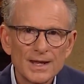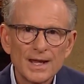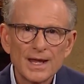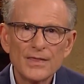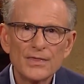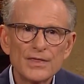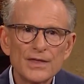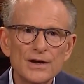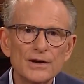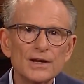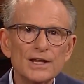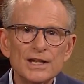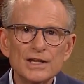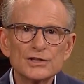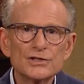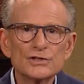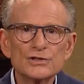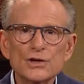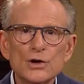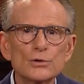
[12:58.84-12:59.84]
and there
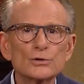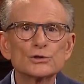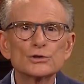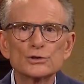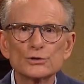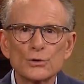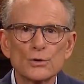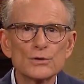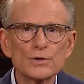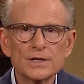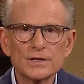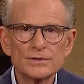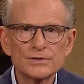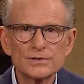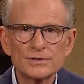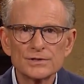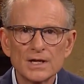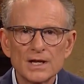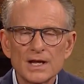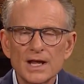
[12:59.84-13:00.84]
is no
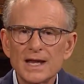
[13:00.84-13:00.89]
shortage,